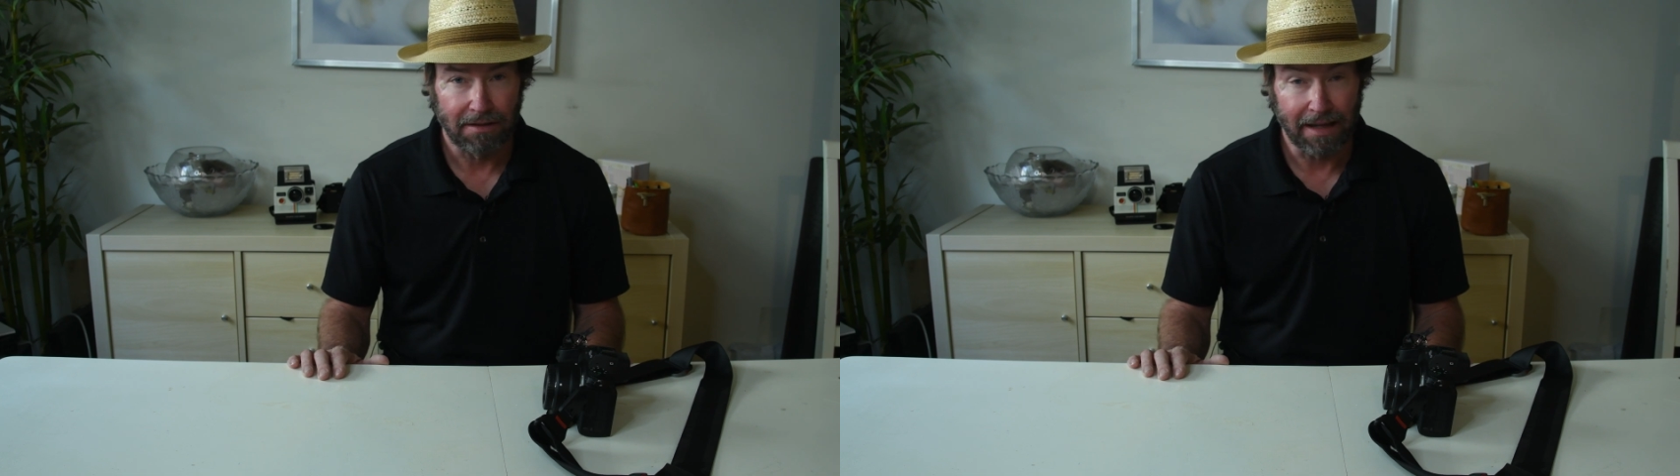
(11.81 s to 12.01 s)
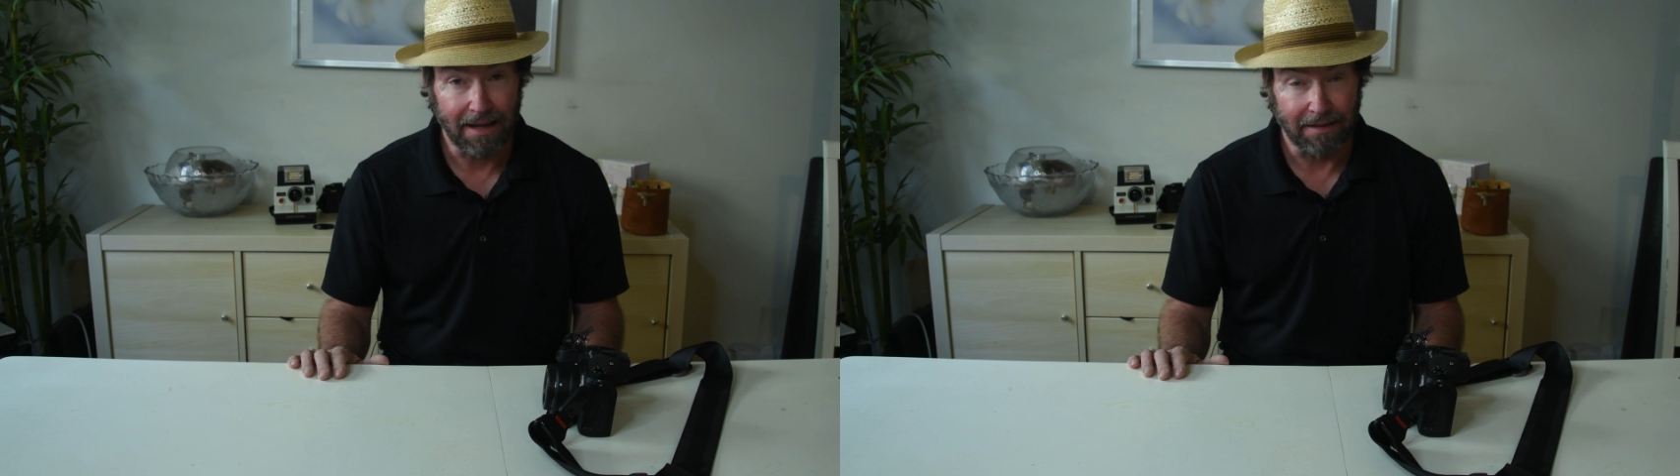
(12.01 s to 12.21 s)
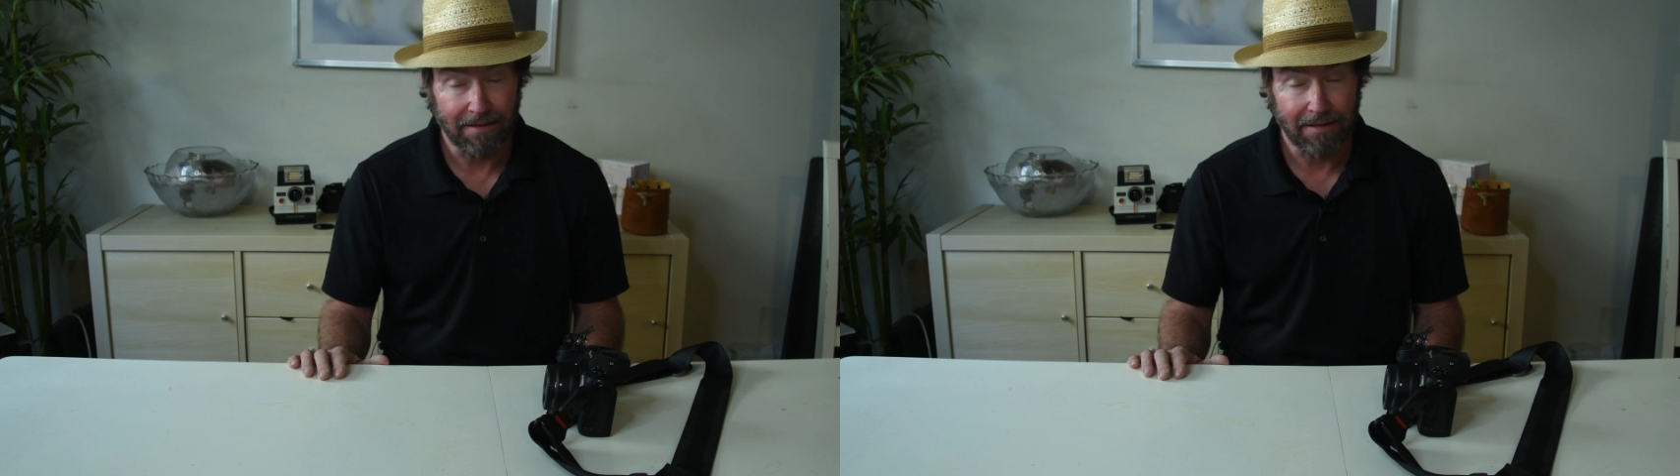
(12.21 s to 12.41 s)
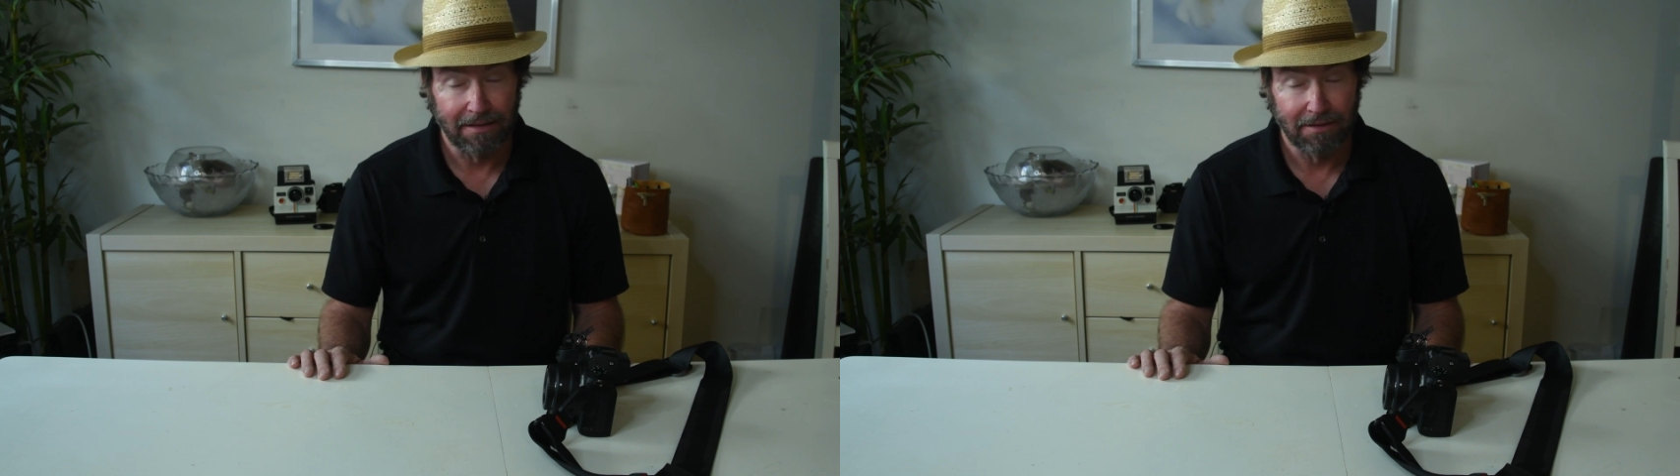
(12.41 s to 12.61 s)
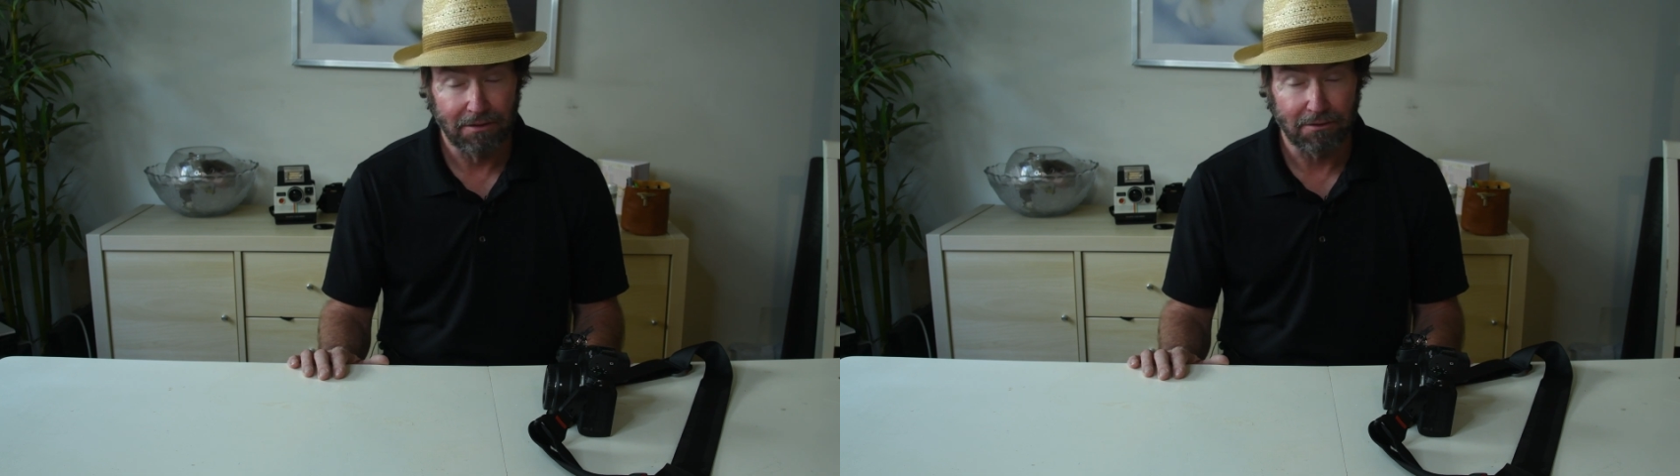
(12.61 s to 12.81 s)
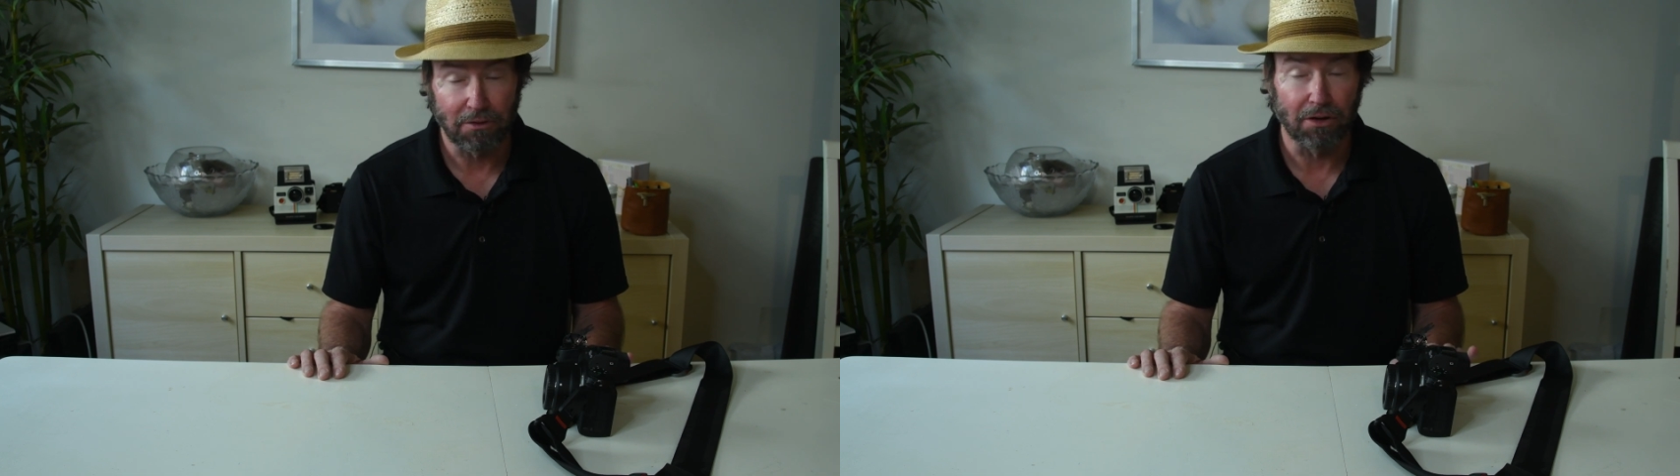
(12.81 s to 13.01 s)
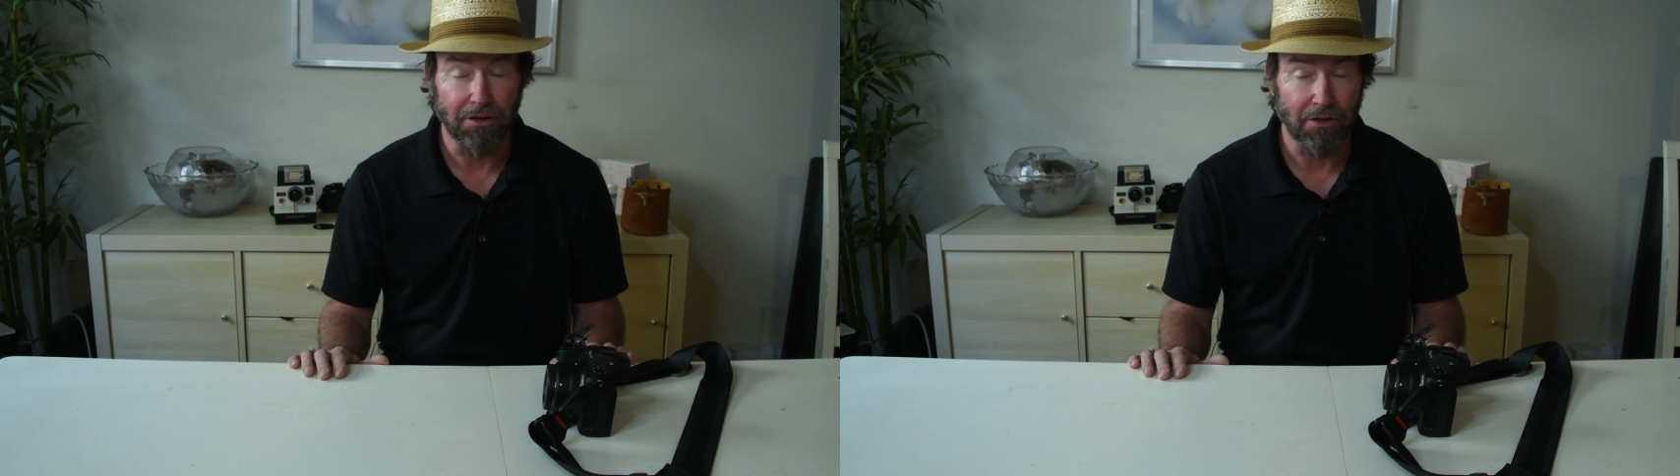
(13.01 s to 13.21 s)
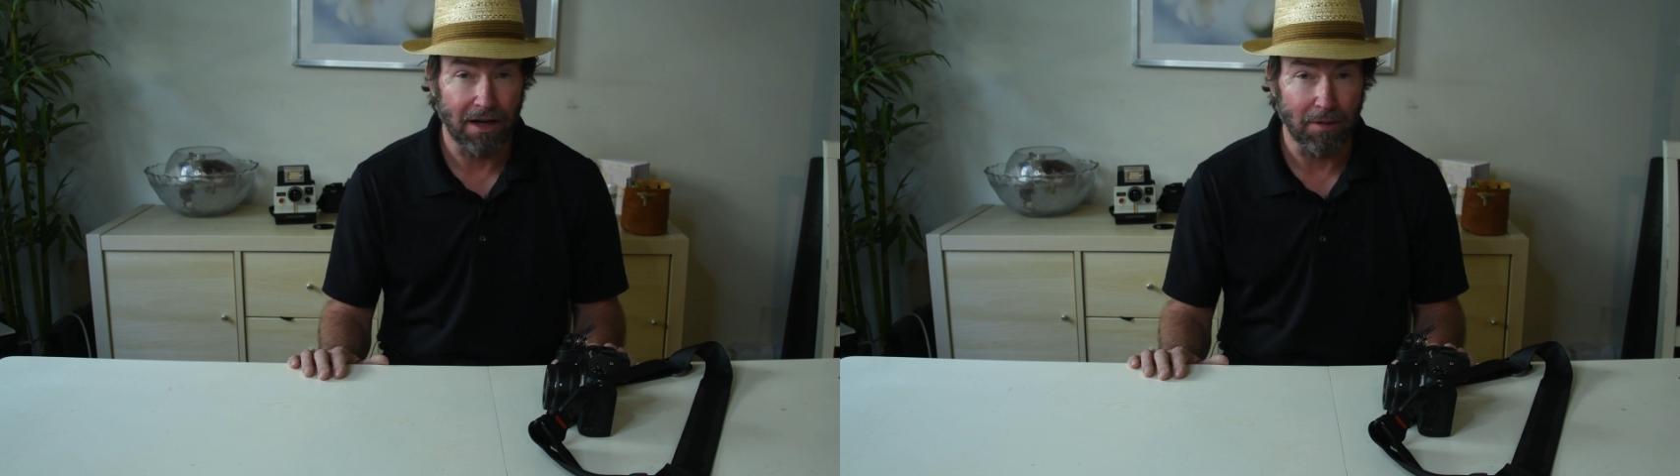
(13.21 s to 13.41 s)
lens for a
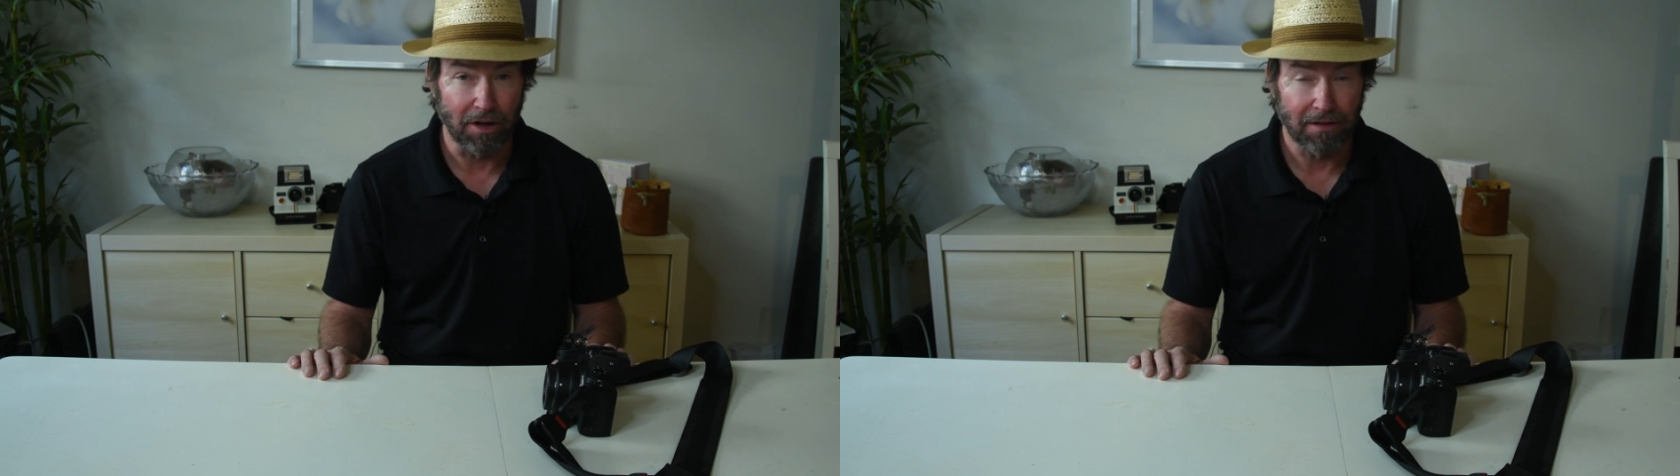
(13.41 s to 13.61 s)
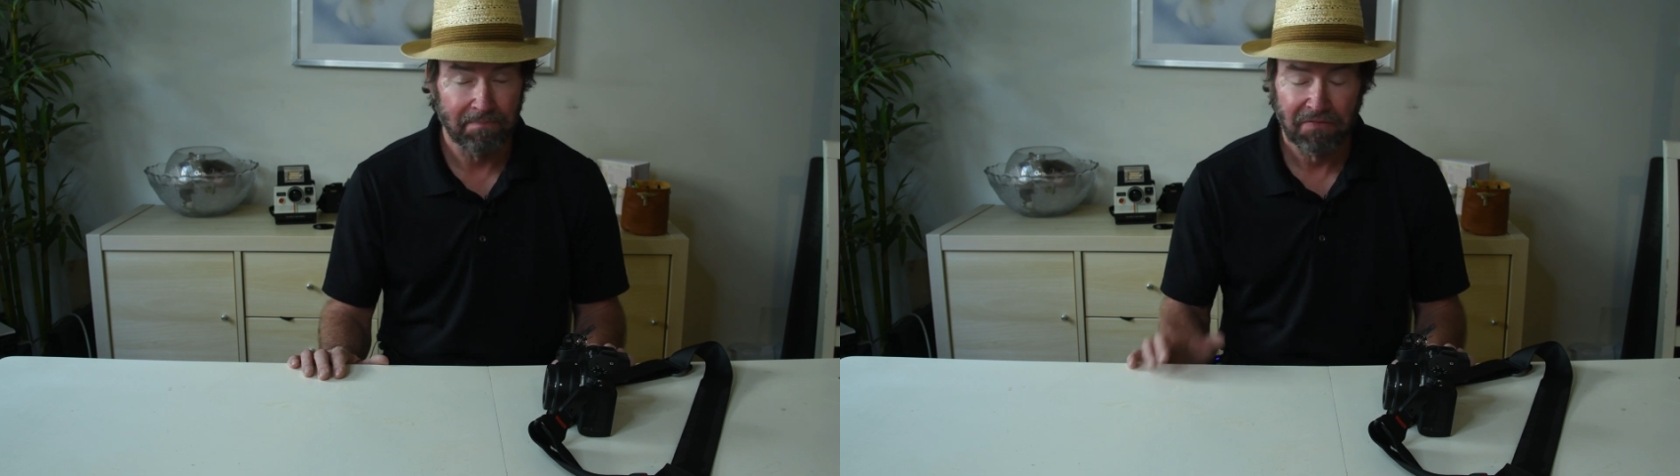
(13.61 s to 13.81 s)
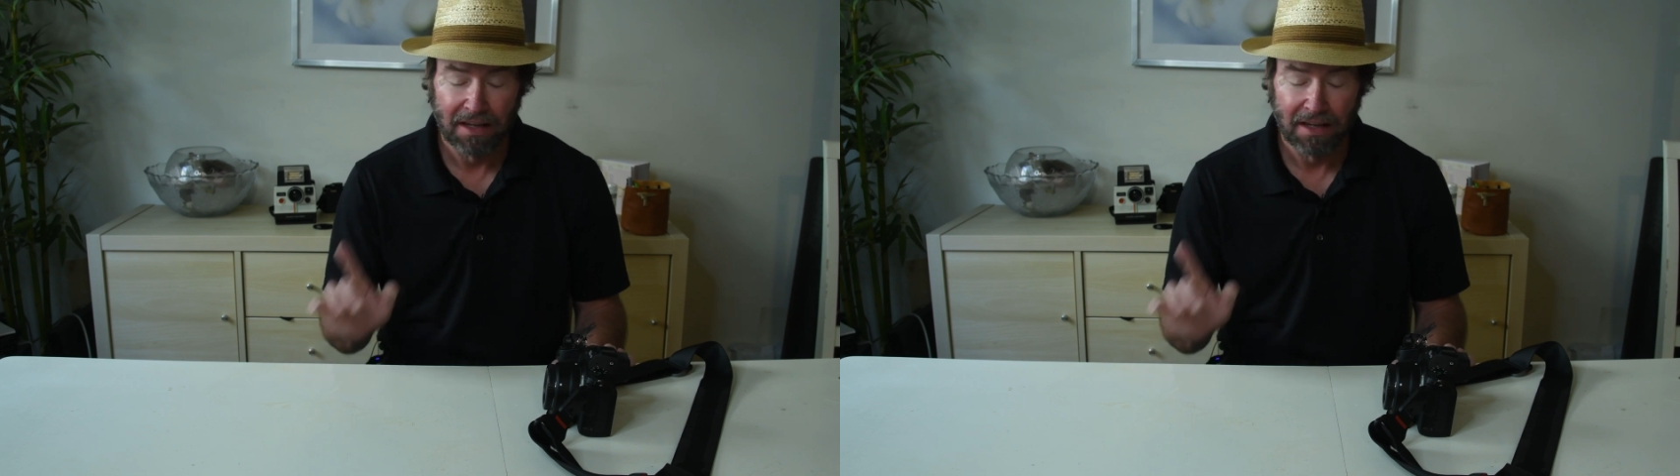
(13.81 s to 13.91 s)
new camera.